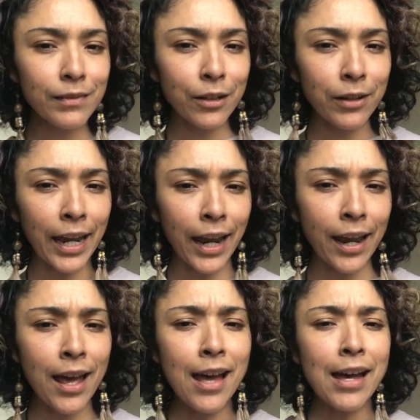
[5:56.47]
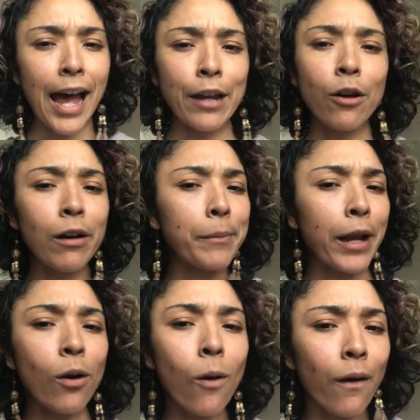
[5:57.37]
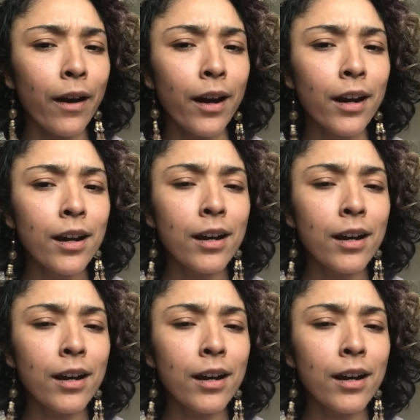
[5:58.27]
Okay, I know at my core,